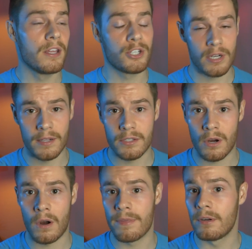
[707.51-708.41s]
chances
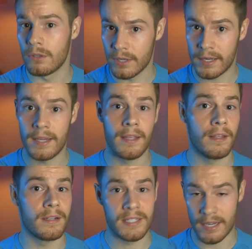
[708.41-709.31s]
are they're looking
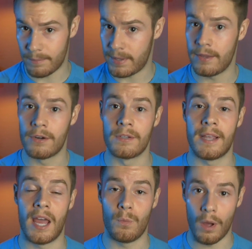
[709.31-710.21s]
in St. Peters
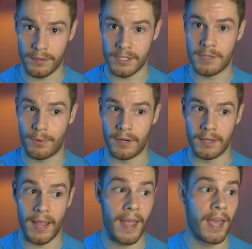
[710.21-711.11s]
and Weldon
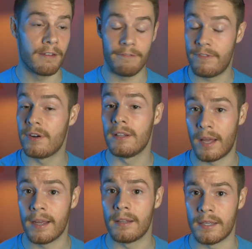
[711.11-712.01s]
Spring and very
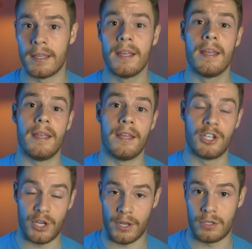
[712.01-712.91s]
likely in
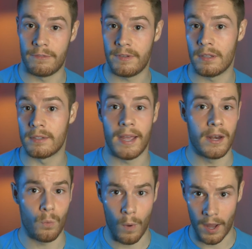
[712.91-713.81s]
Chesterfield
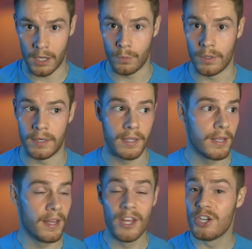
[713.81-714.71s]
and Wildwood.
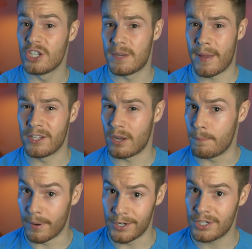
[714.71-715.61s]
Just depends on
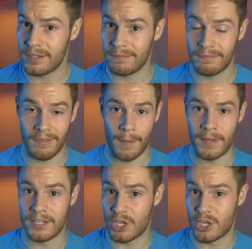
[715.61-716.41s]
budget. I mean,